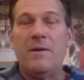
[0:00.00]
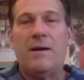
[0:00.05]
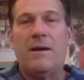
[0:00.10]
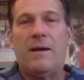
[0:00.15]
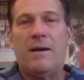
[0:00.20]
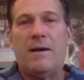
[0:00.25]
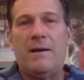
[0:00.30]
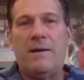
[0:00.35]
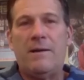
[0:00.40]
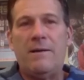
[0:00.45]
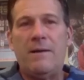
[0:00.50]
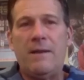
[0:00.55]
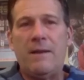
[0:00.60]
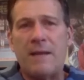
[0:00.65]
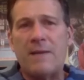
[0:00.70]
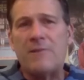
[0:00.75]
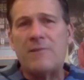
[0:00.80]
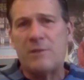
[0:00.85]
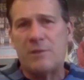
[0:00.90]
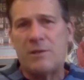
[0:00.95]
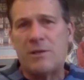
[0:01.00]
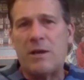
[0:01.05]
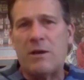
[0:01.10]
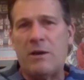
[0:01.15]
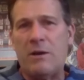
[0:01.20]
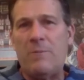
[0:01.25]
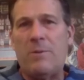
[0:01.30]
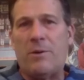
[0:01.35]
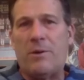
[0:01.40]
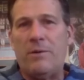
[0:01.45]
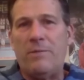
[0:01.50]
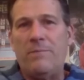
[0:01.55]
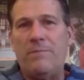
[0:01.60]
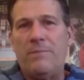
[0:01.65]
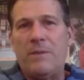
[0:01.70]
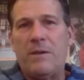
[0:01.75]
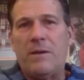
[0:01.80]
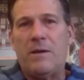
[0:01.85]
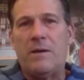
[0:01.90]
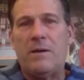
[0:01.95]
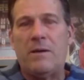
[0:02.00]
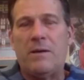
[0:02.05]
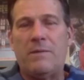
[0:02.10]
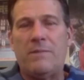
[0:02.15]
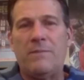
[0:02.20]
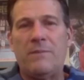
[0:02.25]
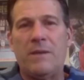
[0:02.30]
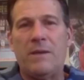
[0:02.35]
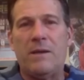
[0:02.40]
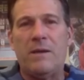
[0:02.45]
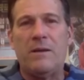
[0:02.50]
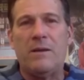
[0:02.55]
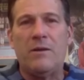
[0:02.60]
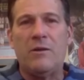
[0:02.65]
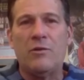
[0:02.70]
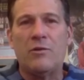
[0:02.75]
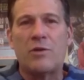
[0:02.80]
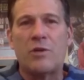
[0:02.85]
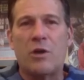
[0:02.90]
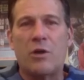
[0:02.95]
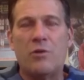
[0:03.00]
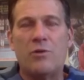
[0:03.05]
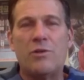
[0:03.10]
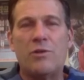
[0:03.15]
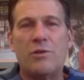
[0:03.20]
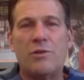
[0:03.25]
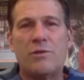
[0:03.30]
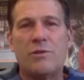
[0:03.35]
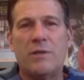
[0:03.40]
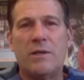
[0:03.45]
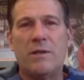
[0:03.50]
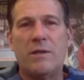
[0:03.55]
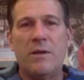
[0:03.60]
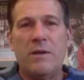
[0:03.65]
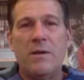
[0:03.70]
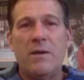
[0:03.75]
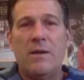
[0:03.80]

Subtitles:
And that's the scary part. And those coaches that